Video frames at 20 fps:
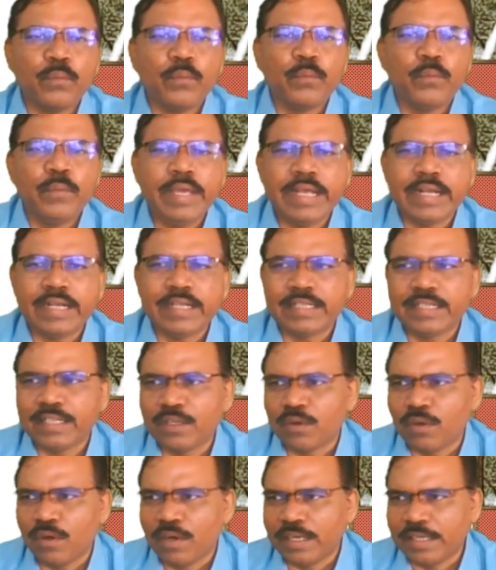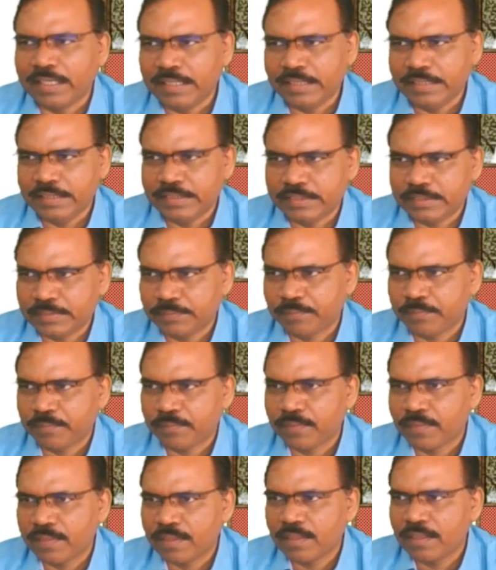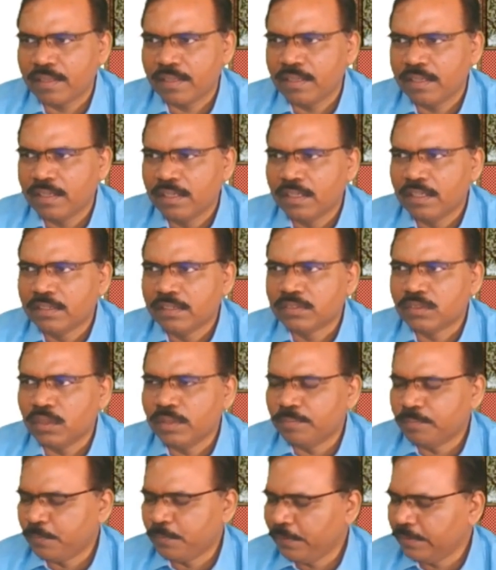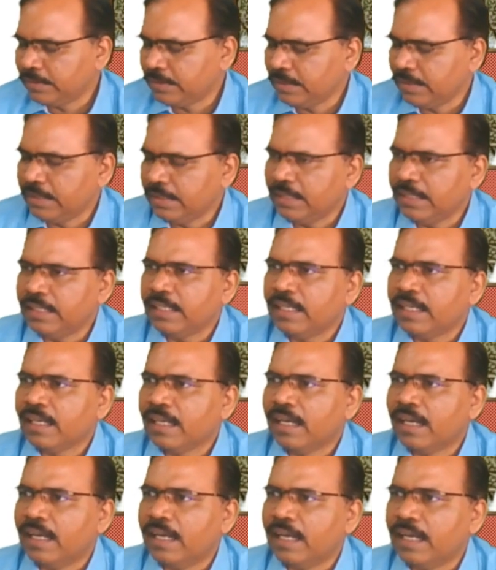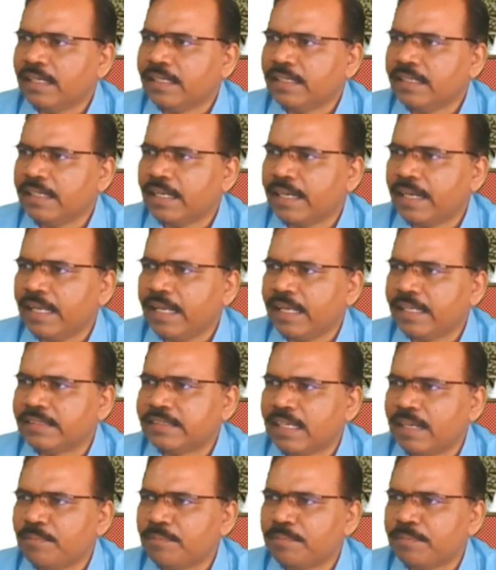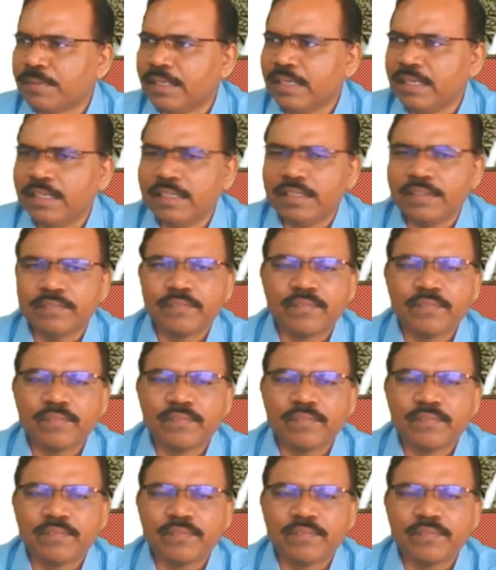vector quantities. So if we see here example,